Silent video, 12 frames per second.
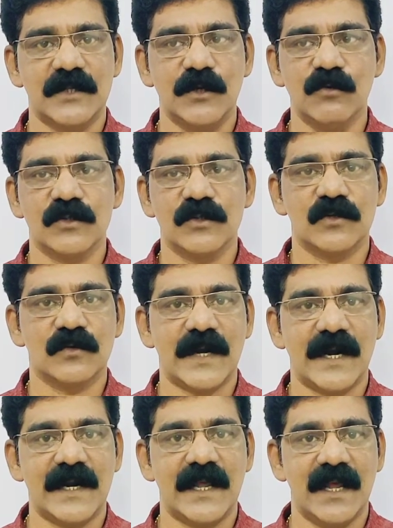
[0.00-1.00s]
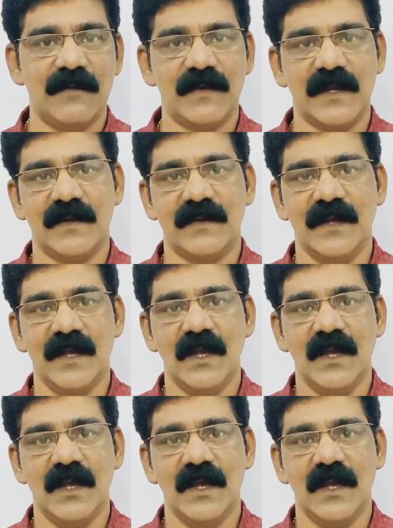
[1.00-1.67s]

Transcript: they used to run away